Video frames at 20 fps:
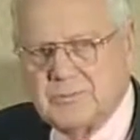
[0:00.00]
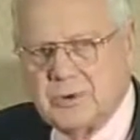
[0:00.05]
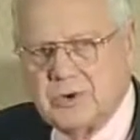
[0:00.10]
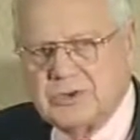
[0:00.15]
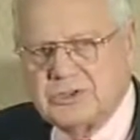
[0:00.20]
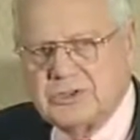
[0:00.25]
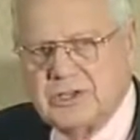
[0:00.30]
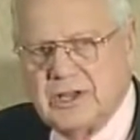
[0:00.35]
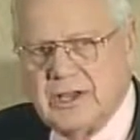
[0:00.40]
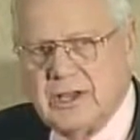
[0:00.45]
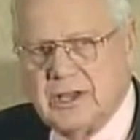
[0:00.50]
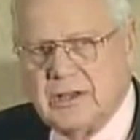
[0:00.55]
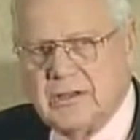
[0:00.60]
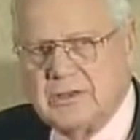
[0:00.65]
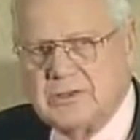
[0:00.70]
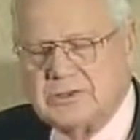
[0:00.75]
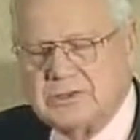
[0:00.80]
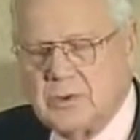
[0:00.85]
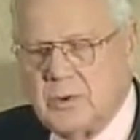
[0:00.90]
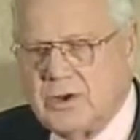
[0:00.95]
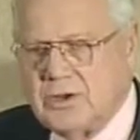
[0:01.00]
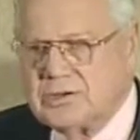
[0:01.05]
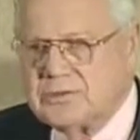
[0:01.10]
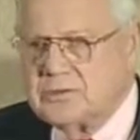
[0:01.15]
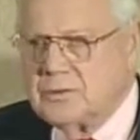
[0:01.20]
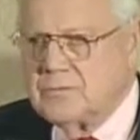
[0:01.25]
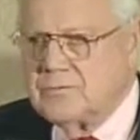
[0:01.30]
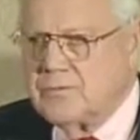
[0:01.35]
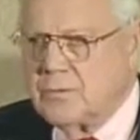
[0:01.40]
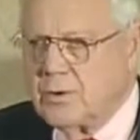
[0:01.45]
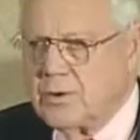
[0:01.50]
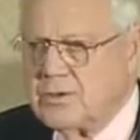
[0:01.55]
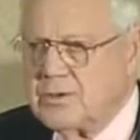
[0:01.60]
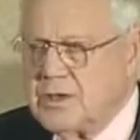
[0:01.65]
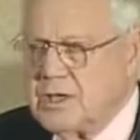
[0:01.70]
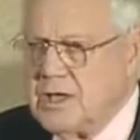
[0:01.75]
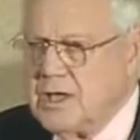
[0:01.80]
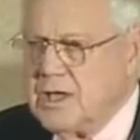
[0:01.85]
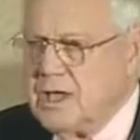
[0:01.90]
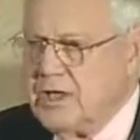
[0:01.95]
personnel, and so on and so forth.
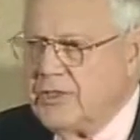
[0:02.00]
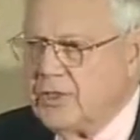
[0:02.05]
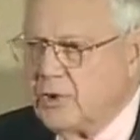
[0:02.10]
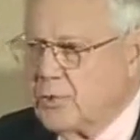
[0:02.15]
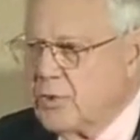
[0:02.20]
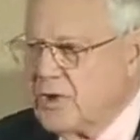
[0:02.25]
The